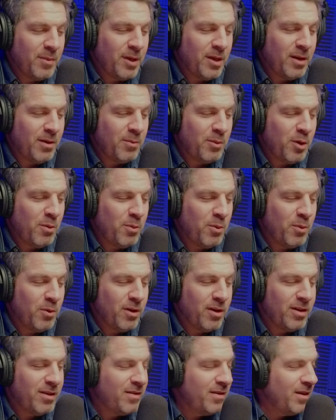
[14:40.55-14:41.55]
in a moment we're
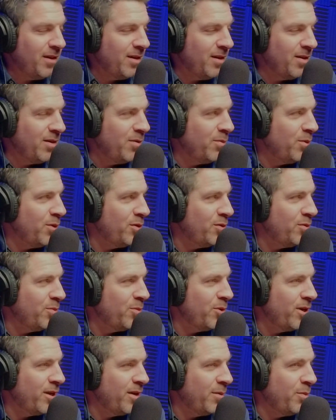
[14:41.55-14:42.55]
going to take a commercial
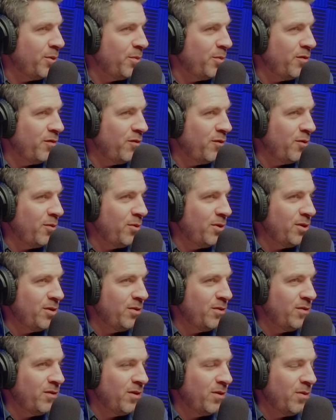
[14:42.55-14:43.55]
break, but before we
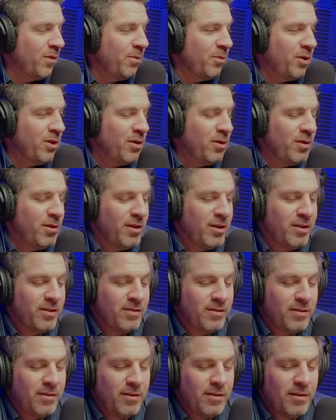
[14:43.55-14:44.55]
do so, I'm
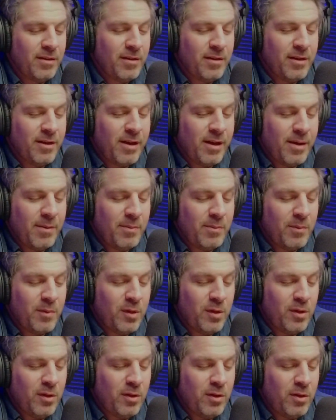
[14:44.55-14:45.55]
curious.
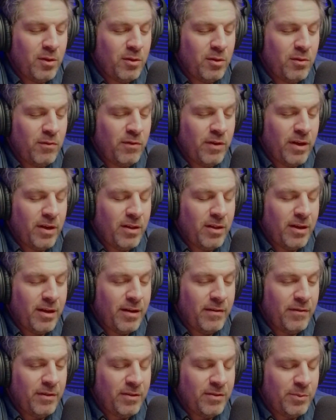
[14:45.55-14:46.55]
You've had a
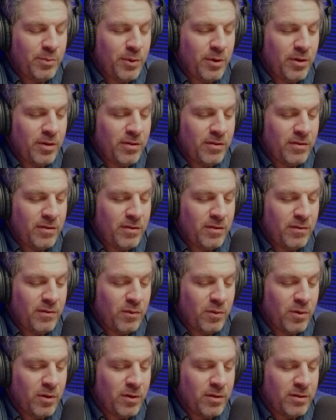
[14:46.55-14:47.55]
lot of experience in
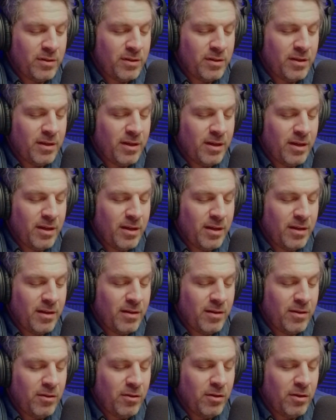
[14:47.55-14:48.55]
divorce,
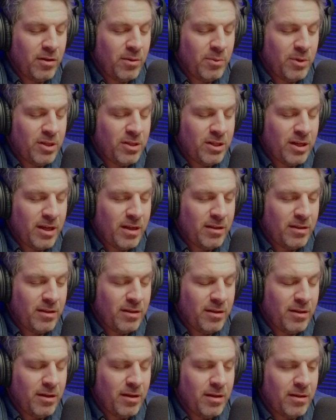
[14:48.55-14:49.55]
and you're going to be
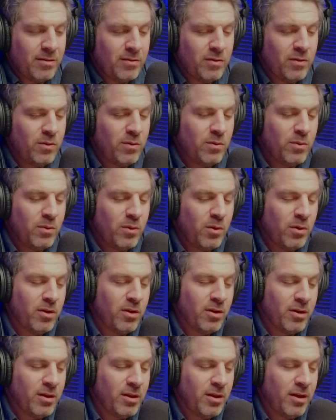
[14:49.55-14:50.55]
channeling it to all
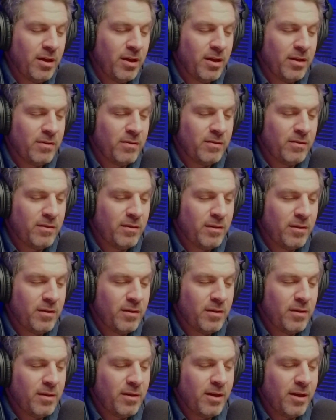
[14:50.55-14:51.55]
your clients.
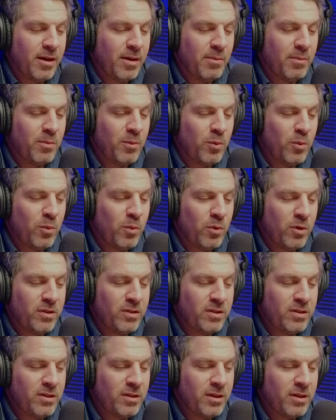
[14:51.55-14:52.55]

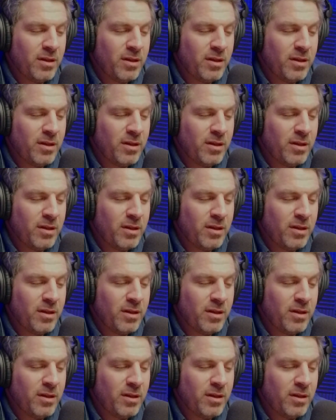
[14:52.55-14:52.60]
What's